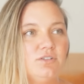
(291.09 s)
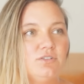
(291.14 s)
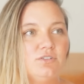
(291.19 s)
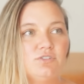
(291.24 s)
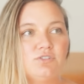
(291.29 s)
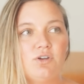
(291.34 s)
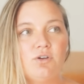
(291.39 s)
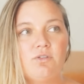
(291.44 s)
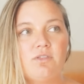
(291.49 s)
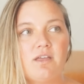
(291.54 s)

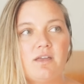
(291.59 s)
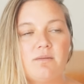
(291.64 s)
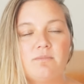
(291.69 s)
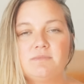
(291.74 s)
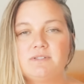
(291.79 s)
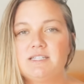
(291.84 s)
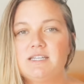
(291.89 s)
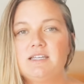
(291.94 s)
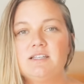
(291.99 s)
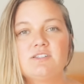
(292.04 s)
show them,
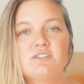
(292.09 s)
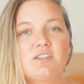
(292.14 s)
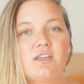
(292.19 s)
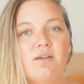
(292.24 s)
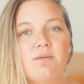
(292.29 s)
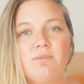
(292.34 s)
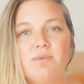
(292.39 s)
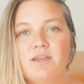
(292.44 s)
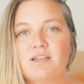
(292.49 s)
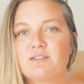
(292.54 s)
teach
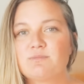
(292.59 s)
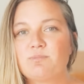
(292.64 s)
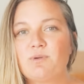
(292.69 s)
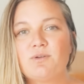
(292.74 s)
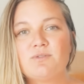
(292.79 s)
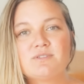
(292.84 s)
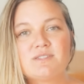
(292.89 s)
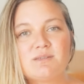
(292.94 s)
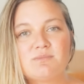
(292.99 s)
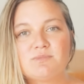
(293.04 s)
them,
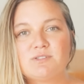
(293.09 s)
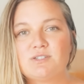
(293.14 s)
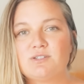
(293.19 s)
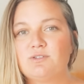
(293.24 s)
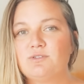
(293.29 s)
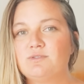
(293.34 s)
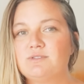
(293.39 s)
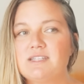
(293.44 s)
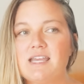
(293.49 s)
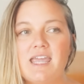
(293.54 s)
expose them
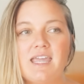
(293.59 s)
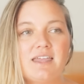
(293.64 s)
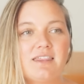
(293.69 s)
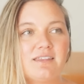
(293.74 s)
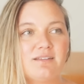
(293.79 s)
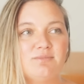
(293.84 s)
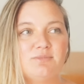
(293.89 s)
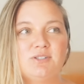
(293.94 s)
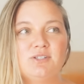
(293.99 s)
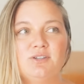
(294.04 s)
to, take
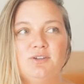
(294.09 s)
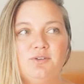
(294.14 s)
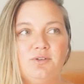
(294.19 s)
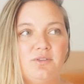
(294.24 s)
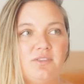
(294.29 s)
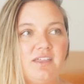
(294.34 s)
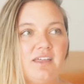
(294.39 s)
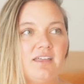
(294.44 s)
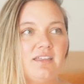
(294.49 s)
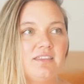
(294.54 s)
them to
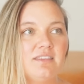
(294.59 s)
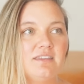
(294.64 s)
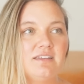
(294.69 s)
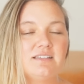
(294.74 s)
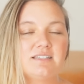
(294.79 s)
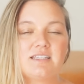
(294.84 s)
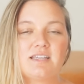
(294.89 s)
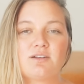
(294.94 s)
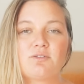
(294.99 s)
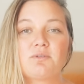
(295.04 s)
that
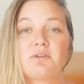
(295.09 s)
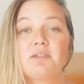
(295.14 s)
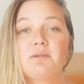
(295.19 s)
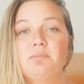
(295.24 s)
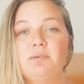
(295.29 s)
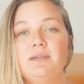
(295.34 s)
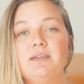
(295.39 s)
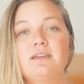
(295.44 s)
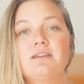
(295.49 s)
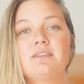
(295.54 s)
is going to really
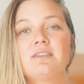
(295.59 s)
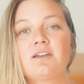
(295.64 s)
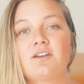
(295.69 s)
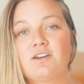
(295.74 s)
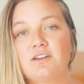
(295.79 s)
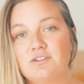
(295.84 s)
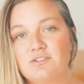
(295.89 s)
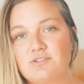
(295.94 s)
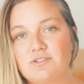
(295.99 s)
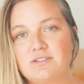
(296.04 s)
pique their
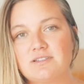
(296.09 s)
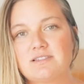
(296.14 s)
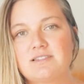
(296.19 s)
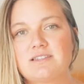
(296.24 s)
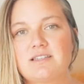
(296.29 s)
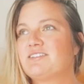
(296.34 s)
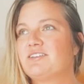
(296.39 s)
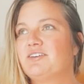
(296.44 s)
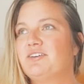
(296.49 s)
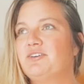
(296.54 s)

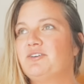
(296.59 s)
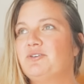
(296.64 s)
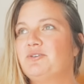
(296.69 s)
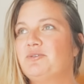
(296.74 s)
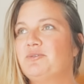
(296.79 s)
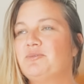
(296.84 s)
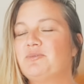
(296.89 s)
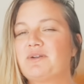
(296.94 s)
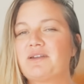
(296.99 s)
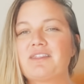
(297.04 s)
interest.
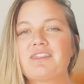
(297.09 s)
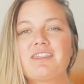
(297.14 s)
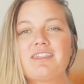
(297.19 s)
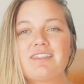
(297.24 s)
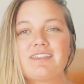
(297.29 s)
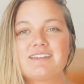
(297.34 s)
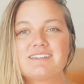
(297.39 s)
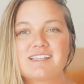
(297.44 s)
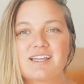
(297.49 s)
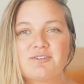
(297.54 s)
So one of the
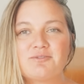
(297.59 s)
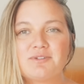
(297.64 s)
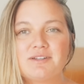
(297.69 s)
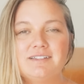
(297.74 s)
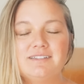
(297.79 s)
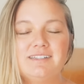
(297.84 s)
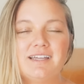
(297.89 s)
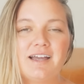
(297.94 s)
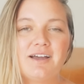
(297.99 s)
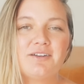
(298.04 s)
things I'd
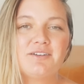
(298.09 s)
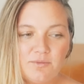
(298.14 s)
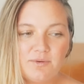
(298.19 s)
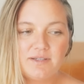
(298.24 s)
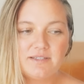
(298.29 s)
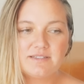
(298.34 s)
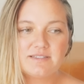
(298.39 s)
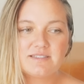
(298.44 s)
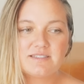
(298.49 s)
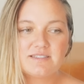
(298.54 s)
written down
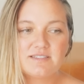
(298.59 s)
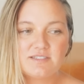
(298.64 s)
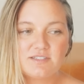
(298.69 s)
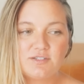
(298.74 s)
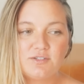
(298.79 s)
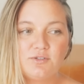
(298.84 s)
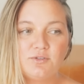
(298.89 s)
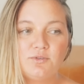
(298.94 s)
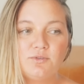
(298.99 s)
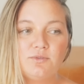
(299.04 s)
was
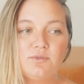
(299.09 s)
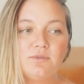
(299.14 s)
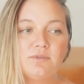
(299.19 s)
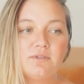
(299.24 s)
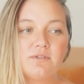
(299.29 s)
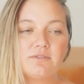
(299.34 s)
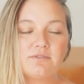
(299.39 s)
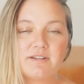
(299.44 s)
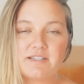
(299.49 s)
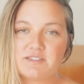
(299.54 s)
to
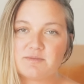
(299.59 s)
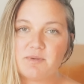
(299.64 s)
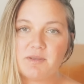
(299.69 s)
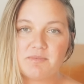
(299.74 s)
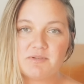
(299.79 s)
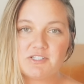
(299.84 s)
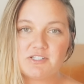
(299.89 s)
raise a baby